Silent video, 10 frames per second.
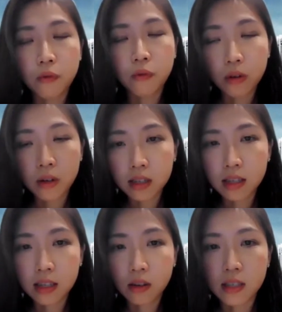focus
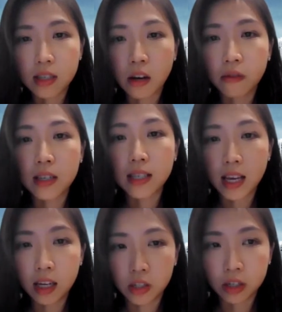is on Southeast
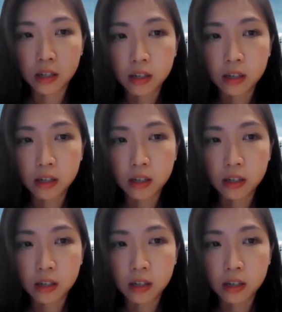Asia,